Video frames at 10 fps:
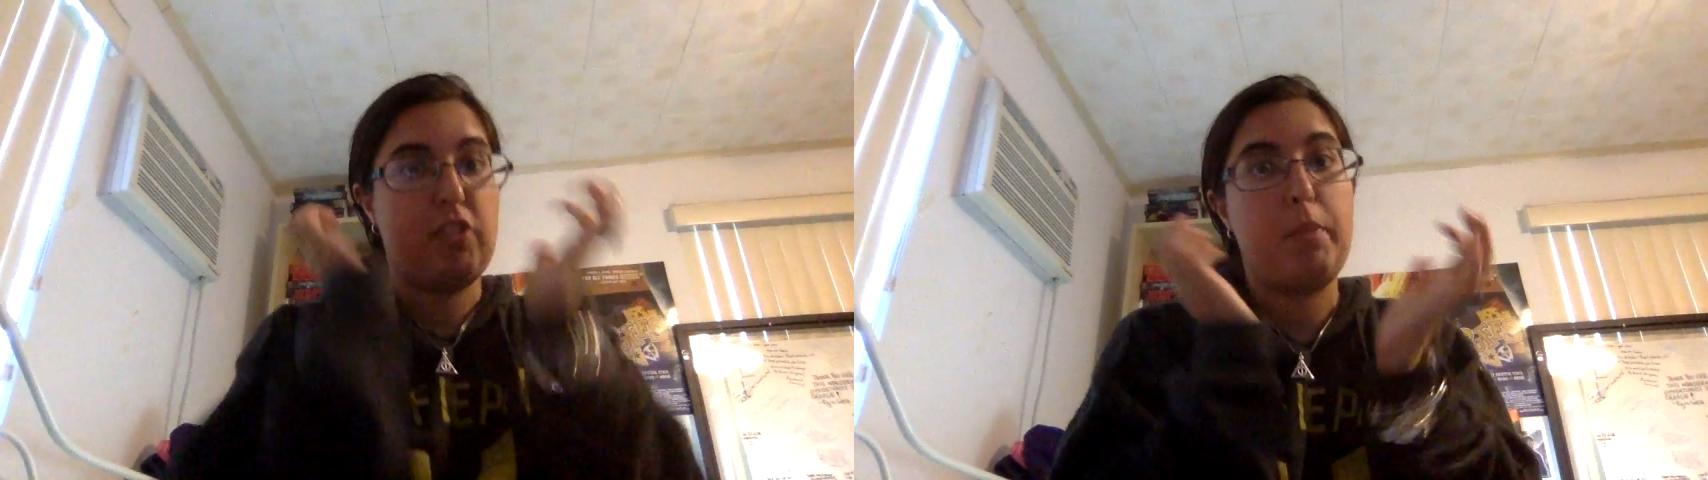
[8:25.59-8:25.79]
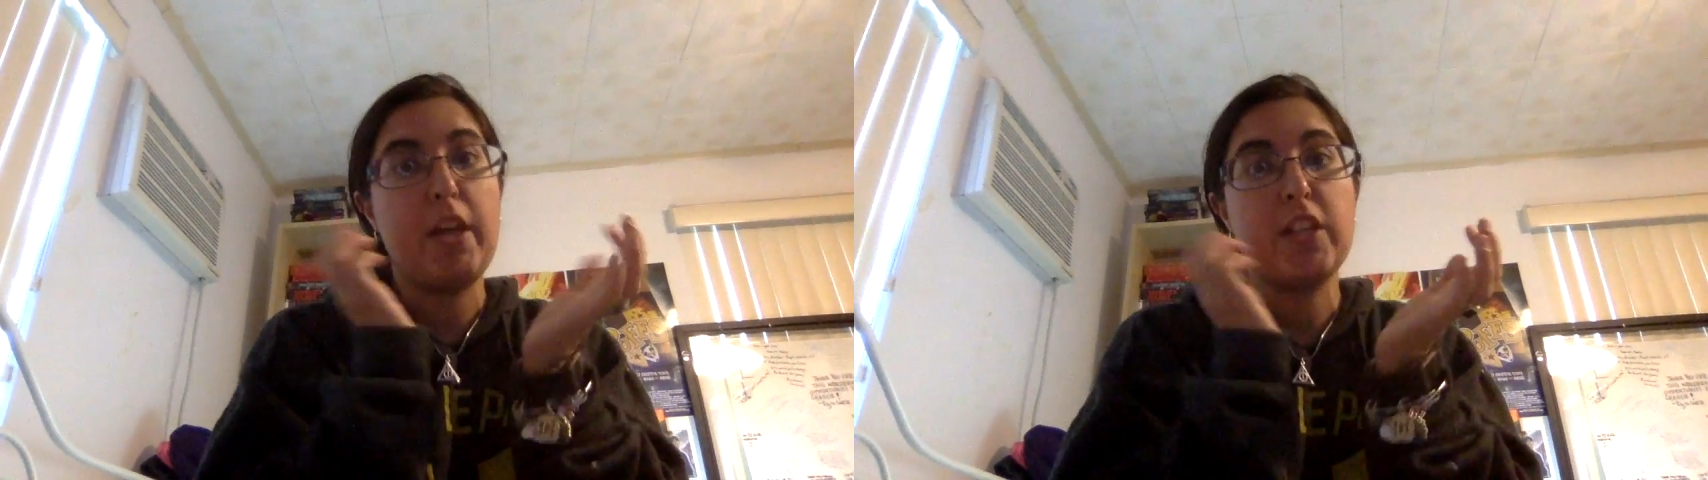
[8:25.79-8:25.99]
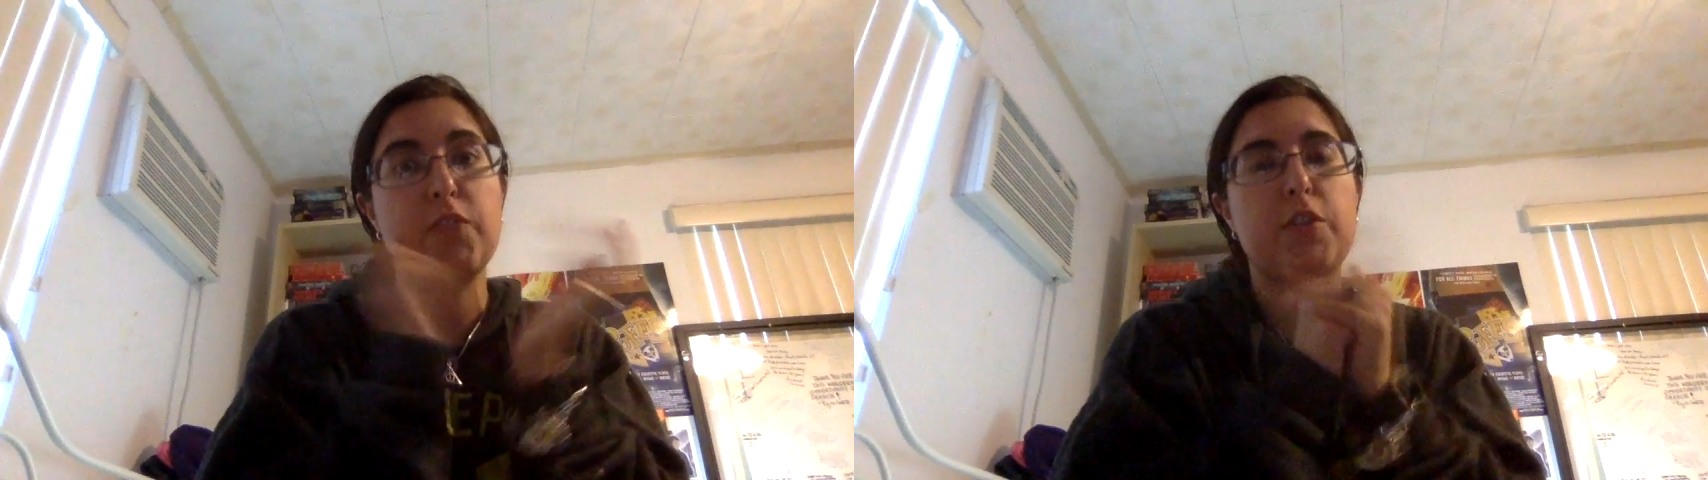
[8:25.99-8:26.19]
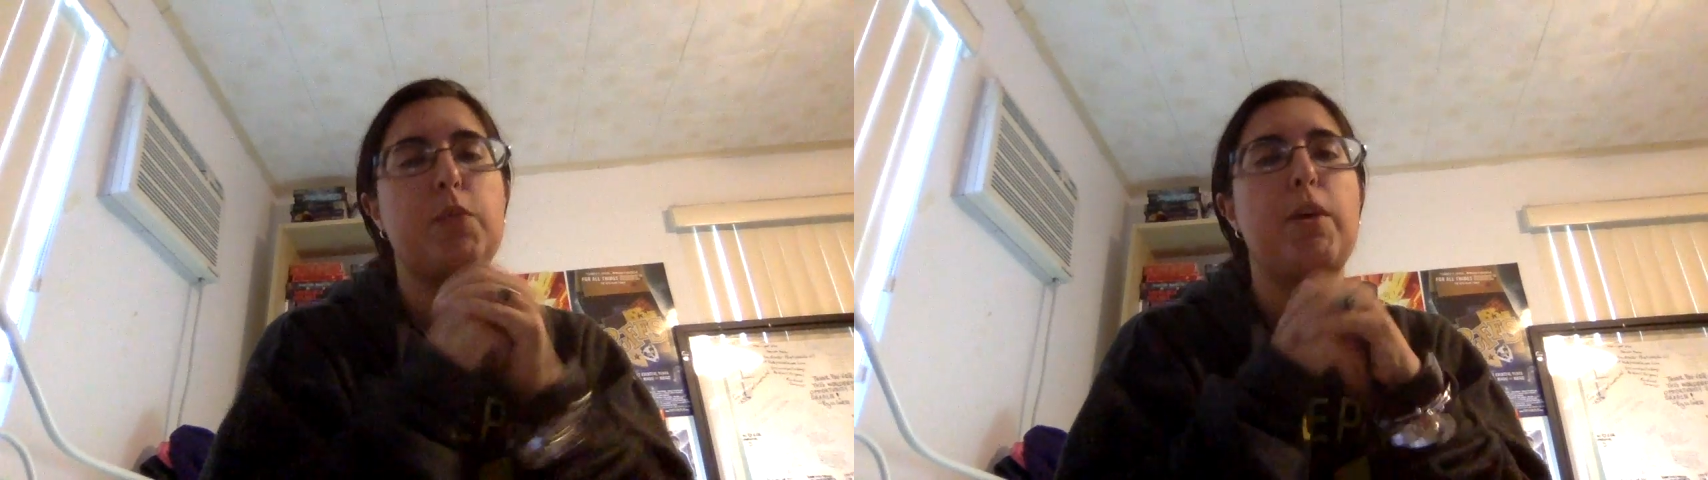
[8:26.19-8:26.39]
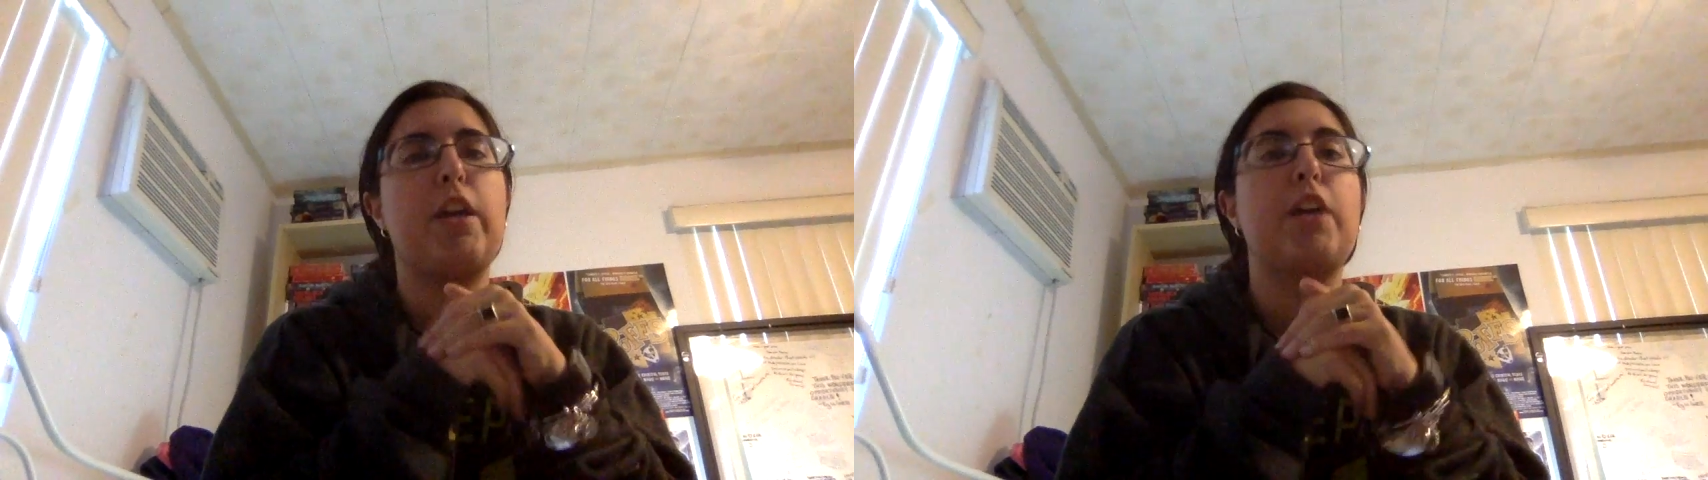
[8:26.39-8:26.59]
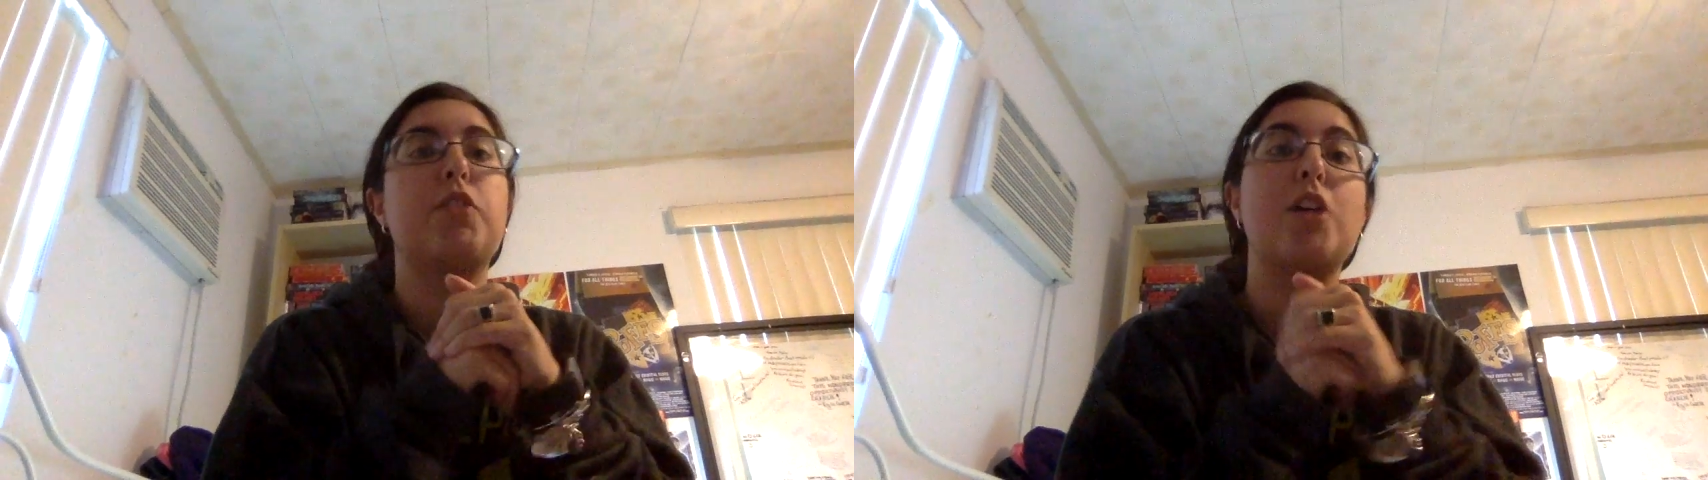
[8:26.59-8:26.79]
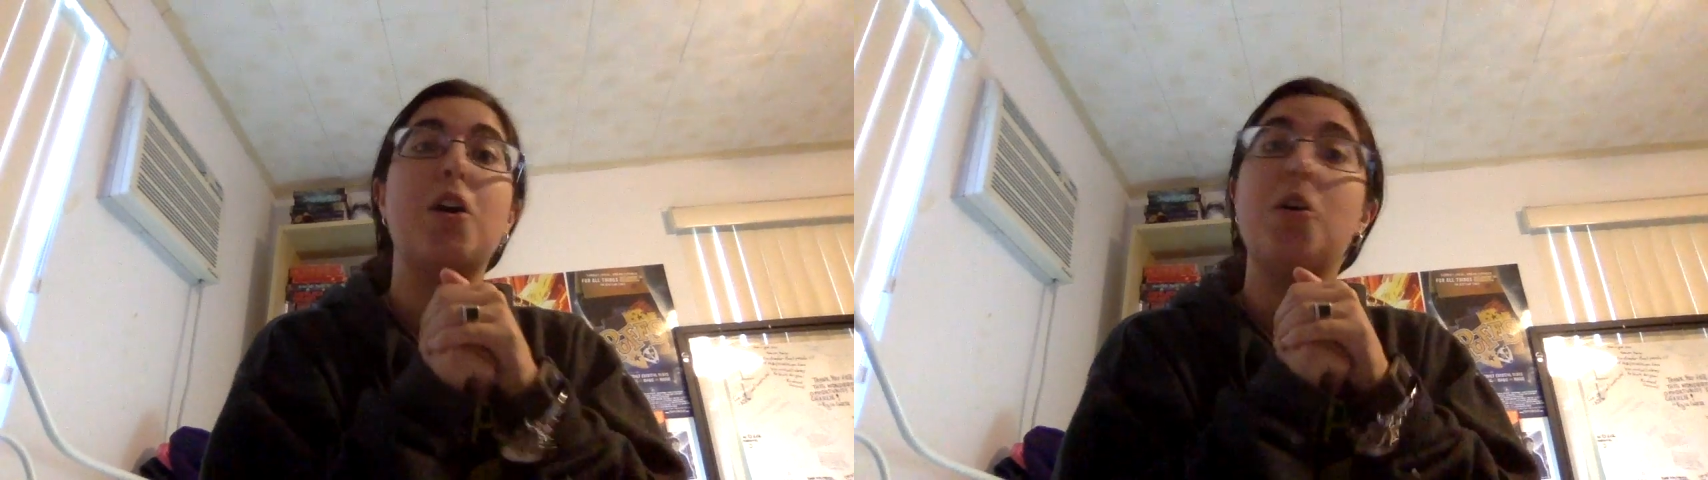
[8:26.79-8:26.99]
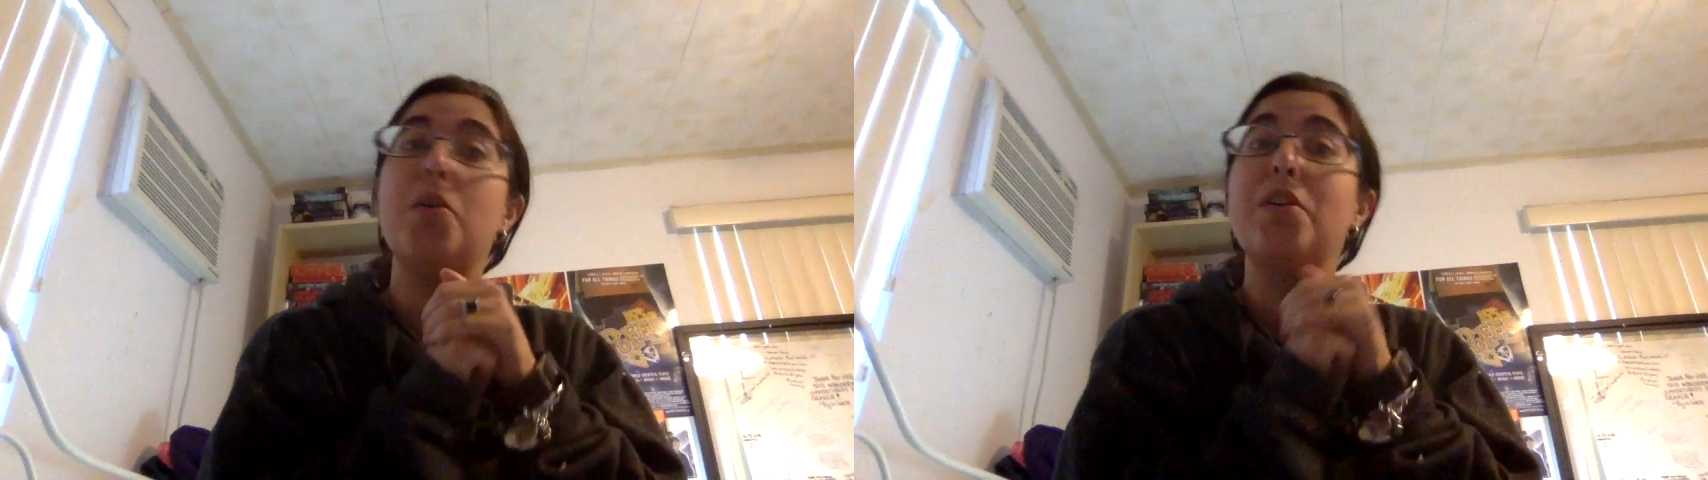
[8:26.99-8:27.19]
plans for this weekend. So